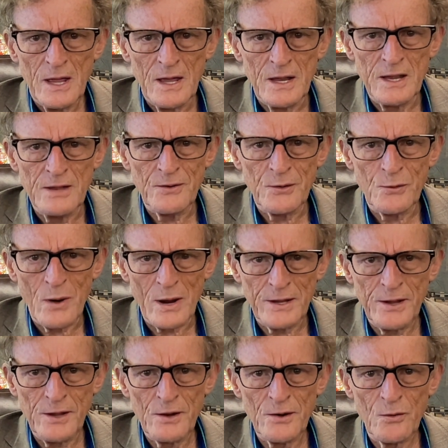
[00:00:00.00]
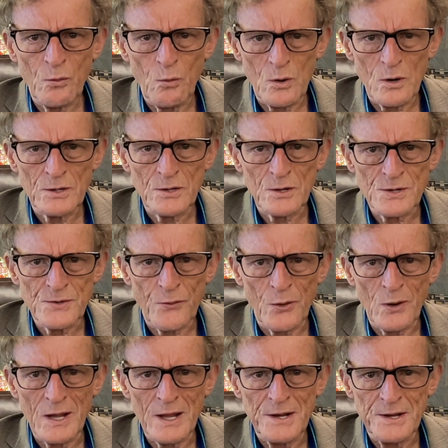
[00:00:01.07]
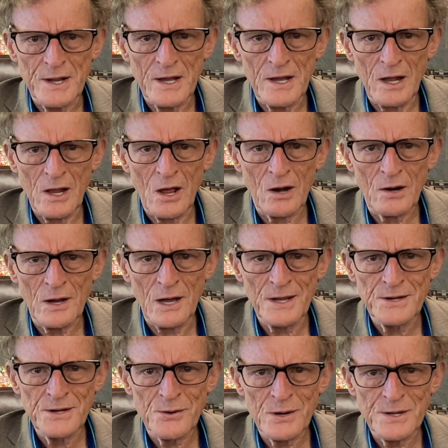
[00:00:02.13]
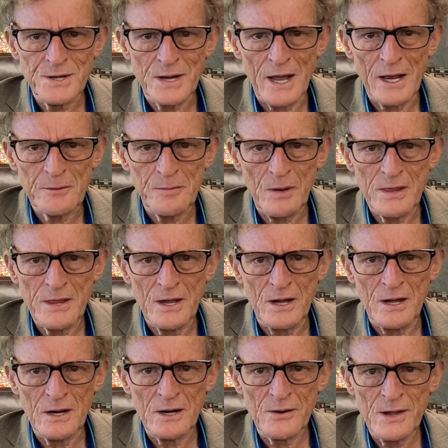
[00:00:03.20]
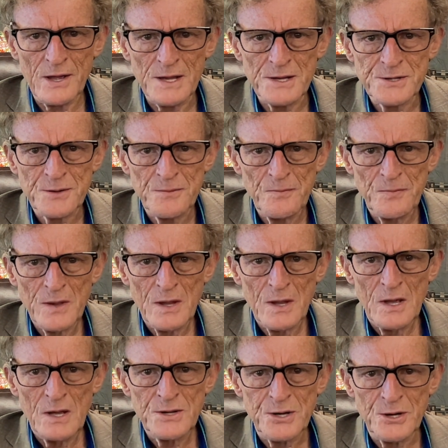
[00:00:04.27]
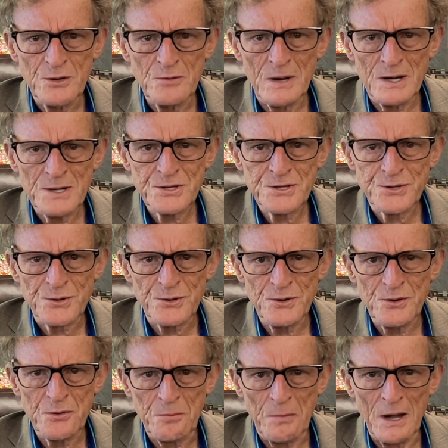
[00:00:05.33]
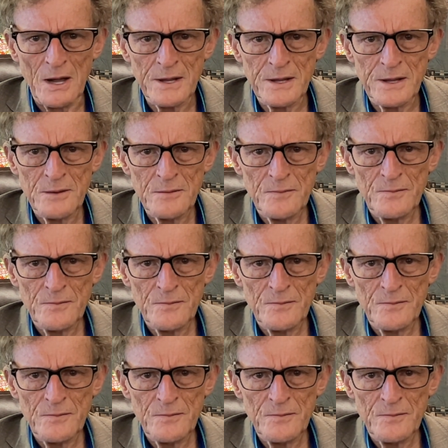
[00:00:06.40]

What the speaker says: and even regular workers for Lindell are under attack by the IRS. Too much truth, Mike.